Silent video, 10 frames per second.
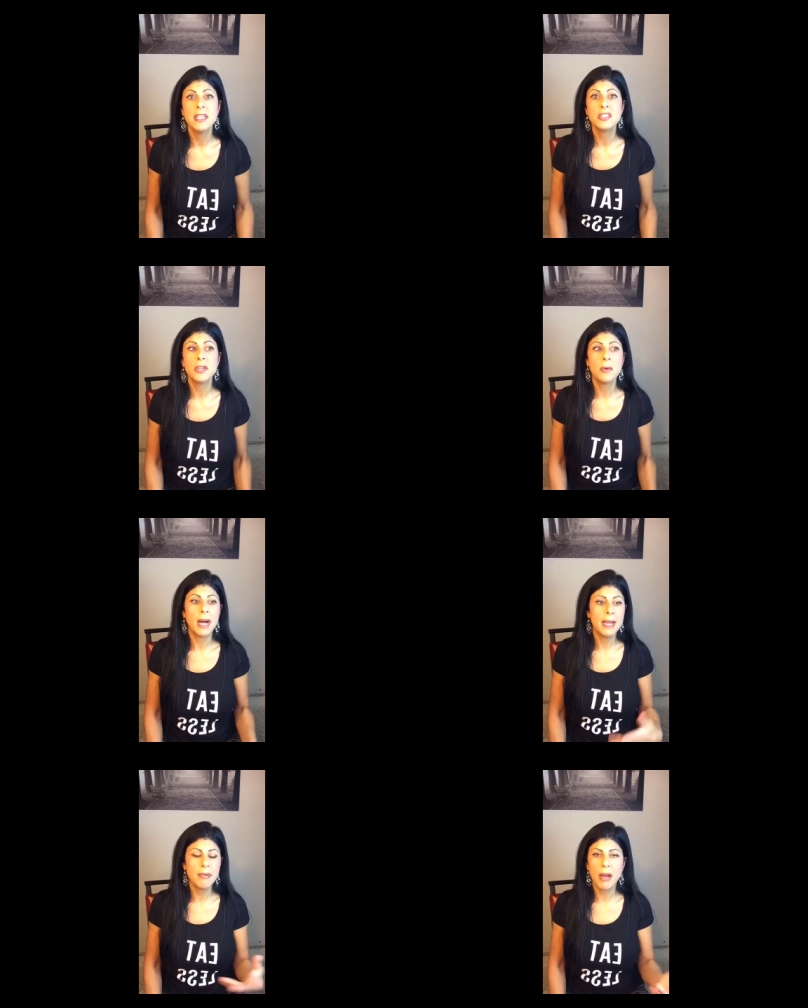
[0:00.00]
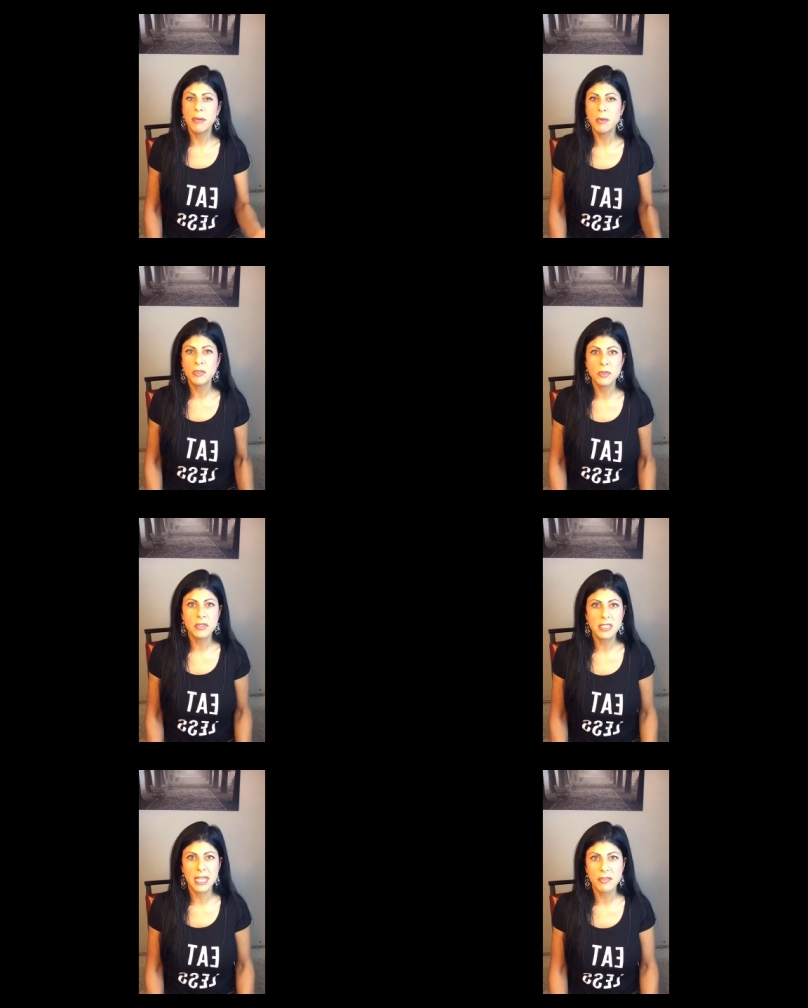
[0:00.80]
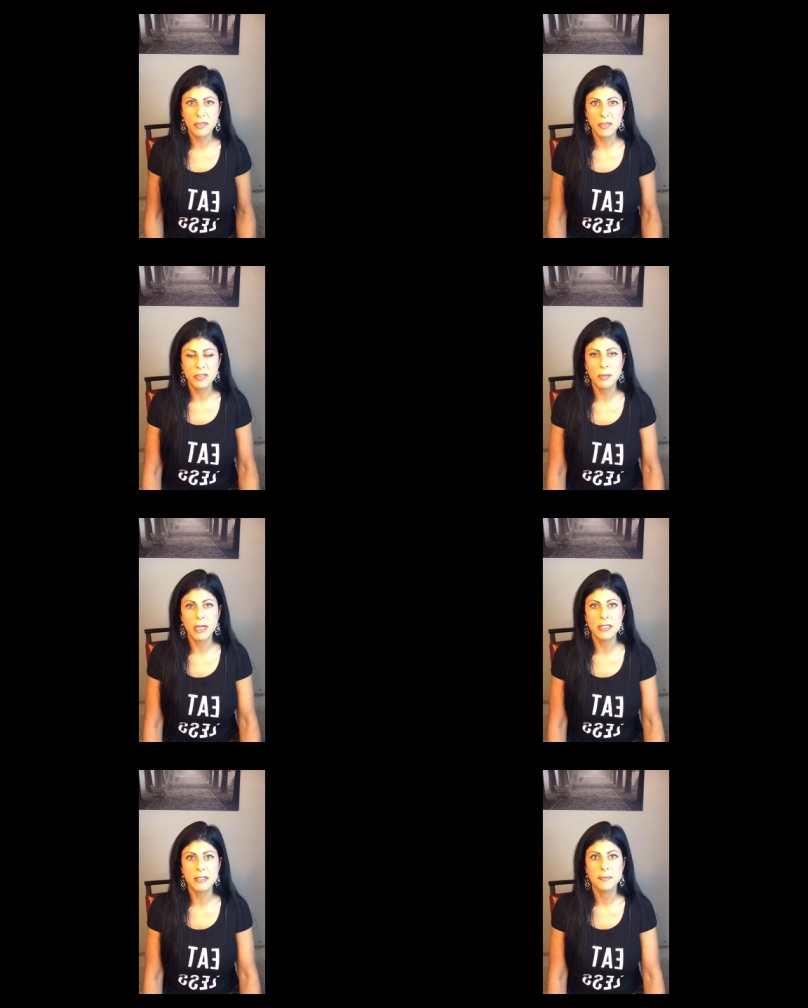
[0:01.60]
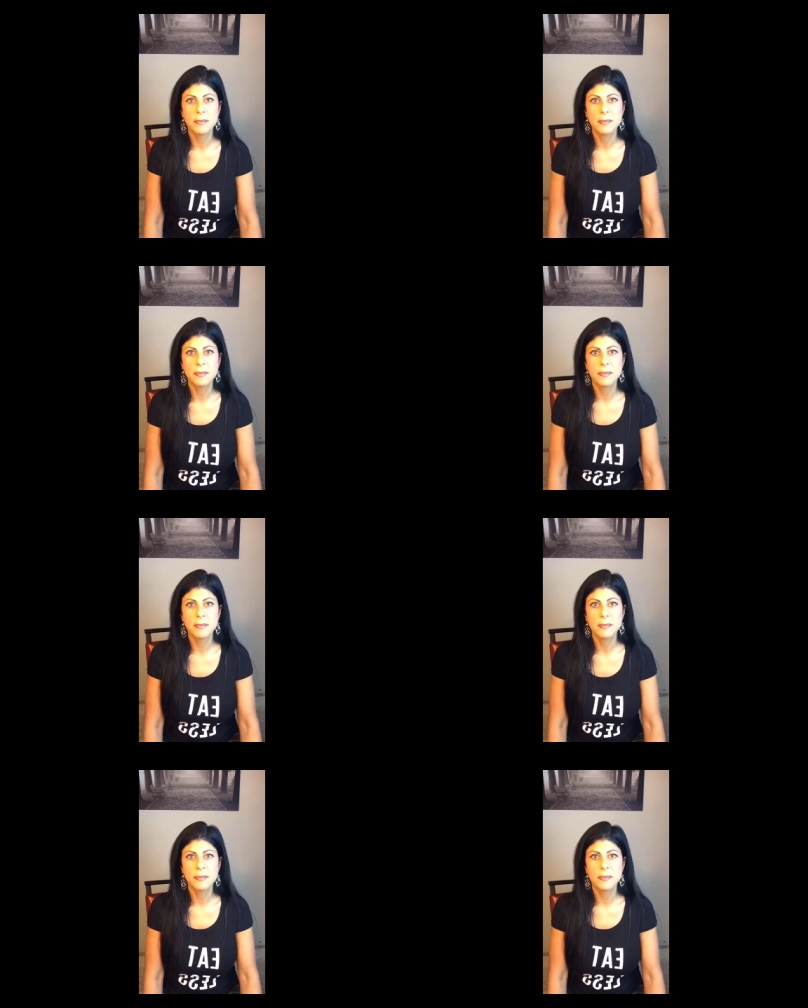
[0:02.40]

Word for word: So I probably won't do this again for a few months.